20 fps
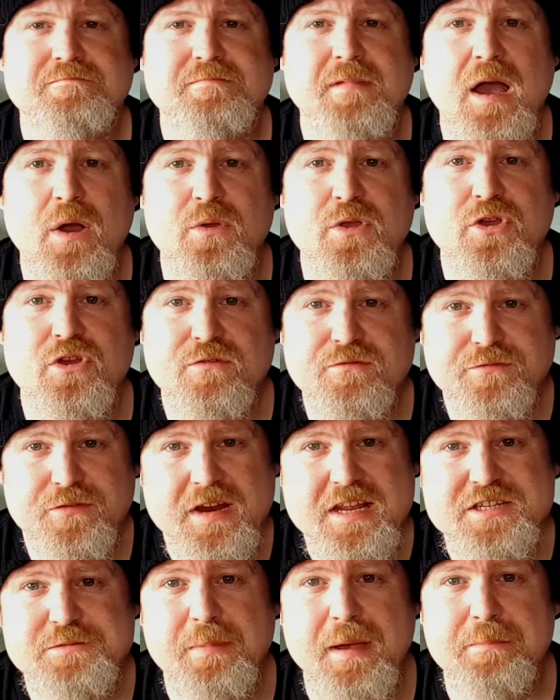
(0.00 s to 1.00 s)
Now, you can
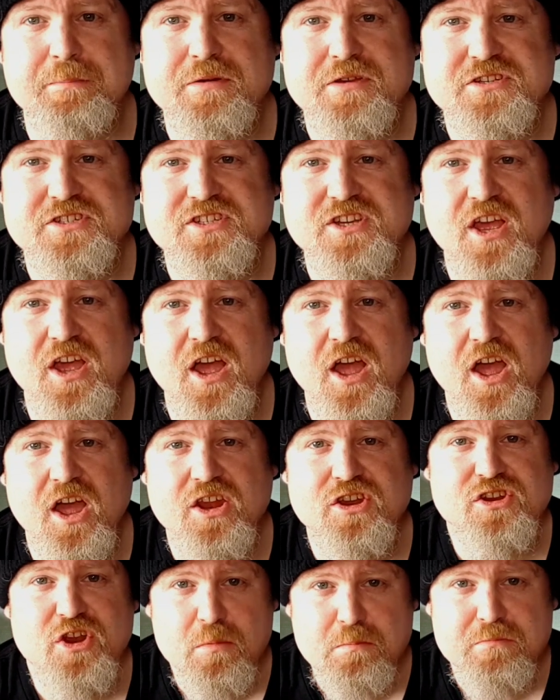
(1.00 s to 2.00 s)
freeze peppers a
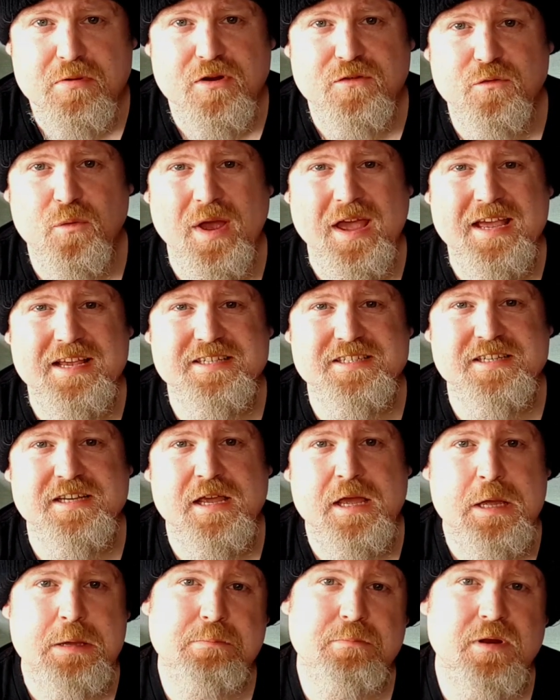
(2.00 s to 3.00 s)
number of ways,
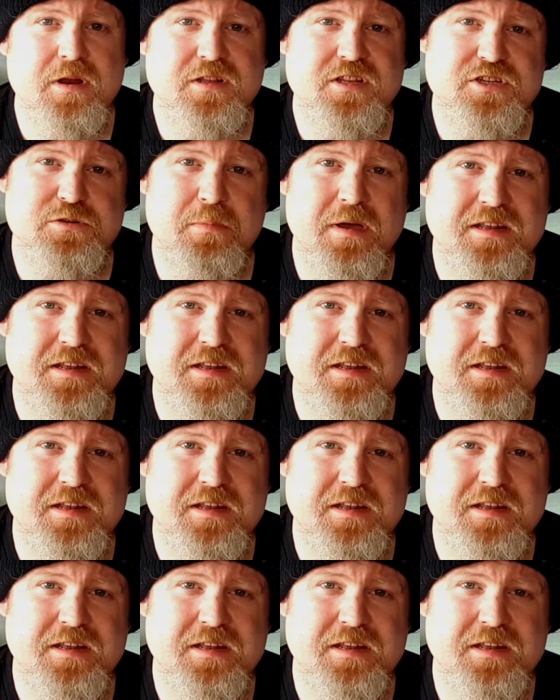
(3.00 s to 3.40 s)
but it doesn't